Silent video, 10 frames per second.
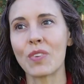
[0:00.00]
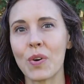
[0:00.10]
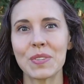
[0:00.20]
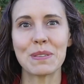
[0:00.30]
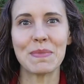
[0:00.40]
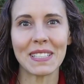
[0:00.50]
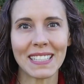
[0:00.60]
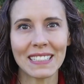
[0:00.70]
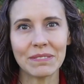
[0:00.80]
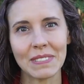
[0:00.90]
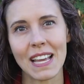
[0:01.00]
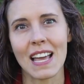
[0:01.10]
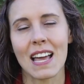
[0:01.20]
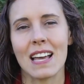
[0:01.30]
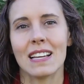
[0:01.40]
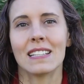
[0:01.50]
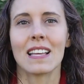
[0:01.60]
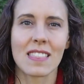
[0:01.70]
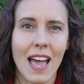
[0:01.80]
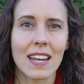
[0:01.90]
Ultimately,
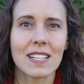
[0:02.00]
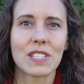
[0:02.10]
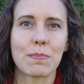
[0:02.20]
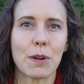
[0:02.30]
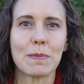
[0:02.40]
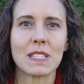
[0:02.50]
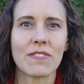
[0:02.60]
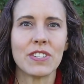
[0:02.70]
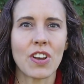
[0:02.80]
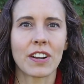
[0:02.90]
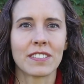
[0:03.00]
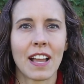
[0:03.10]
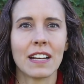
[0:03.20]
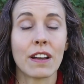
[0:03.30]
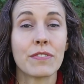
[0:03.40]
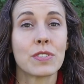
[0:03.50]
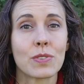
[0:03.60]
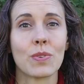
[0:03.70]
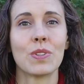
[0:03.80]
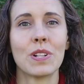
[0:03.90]
that is the purpose of the dark night of the
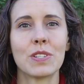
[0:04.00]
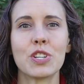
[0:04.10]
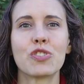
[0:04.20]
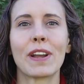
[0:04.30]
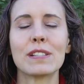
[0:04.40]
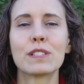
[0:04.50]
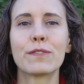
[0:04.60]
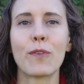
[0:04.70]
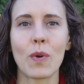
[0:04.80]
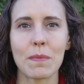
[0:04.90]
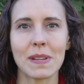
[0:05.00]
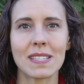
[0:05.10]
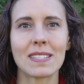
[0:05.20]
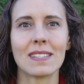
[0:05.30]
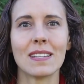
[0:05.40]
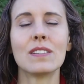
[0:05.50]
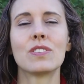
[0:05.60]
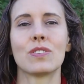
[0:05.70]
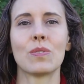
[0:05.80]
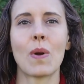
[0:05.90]
soul, to transform us
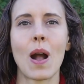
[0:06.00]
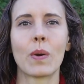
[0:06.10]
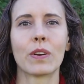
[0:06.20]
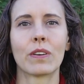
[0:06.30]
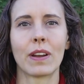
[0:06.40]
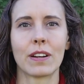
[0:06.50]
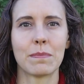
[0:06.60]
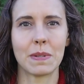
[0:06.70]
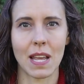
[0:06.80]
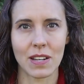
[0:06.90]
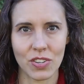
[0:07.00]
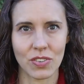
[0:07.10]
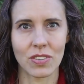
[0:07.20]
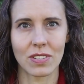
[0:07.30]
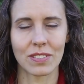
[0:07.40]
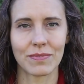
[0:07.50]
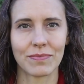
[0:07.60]
into our greater potential.